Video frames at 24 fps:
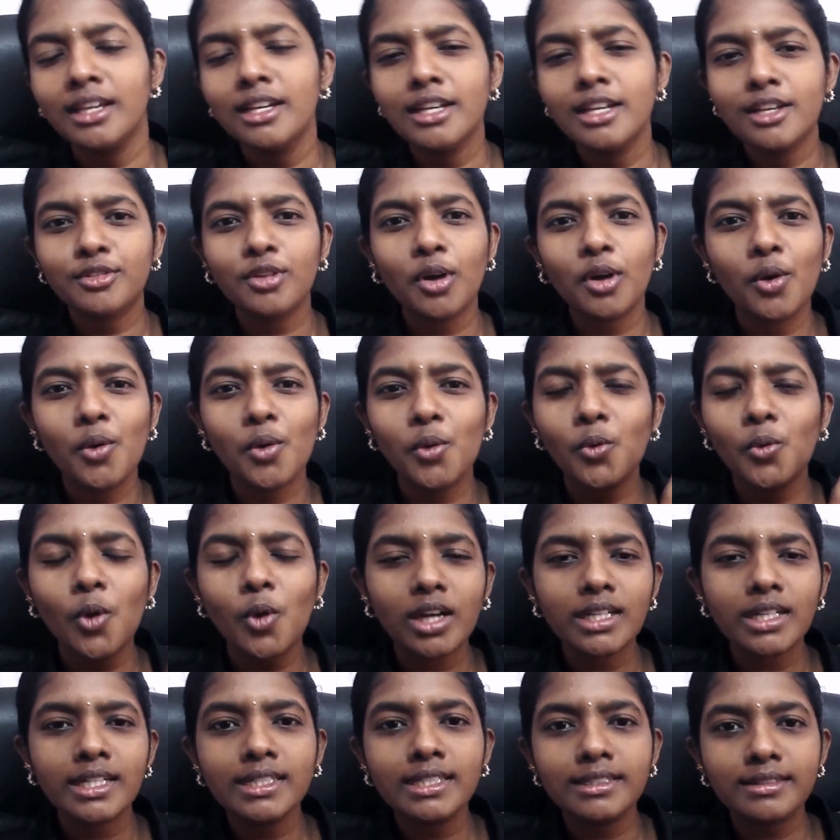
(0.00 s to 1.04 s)
So
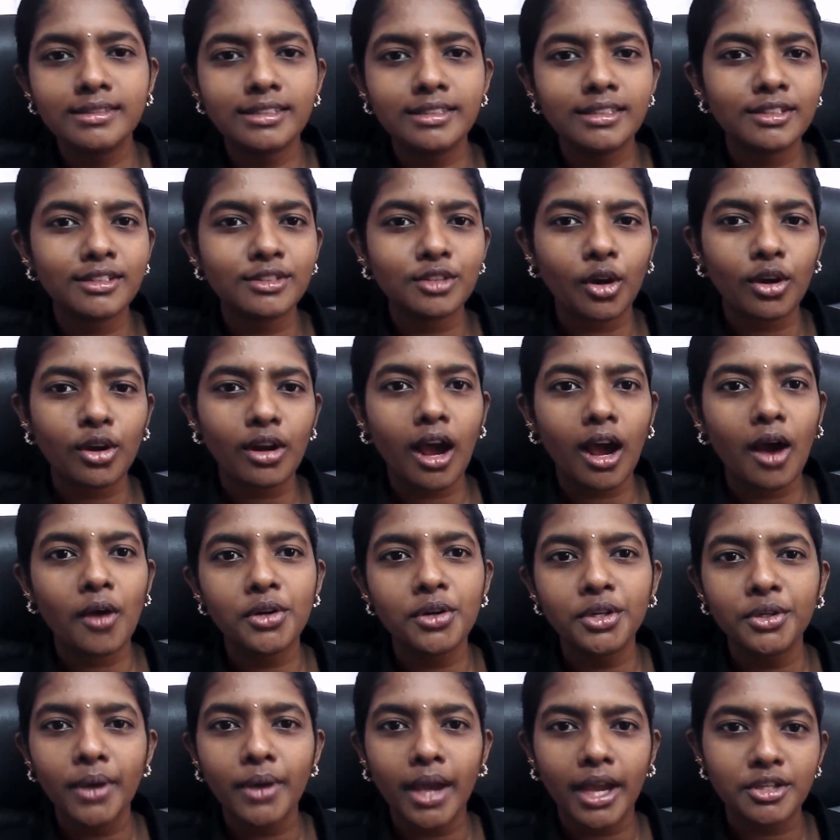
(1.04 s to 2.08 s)
what is this or how do
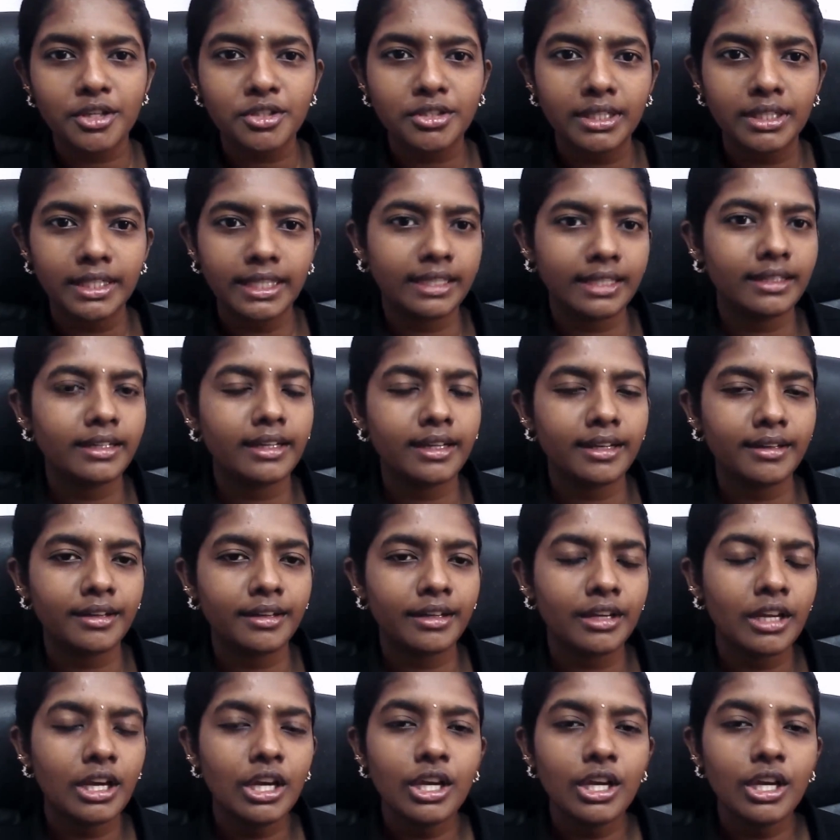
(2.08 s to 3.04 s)
you actually create it?